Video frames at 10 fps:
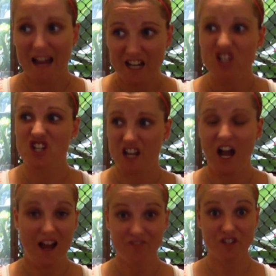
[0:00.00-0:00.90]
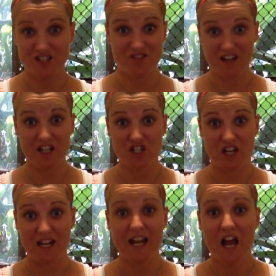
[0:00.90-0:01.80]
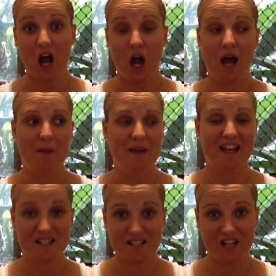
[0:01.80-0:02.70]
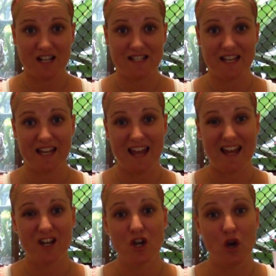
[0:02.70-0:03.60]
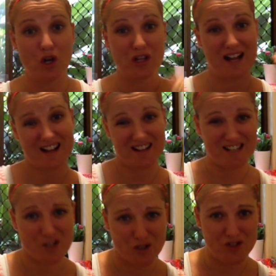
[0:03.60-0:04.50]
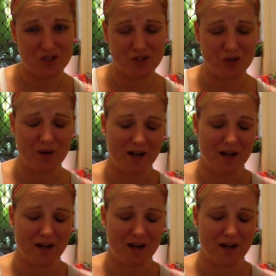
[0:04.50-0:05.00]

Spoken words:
energy. I have lots of energy. I'm exercising again, not like I used to,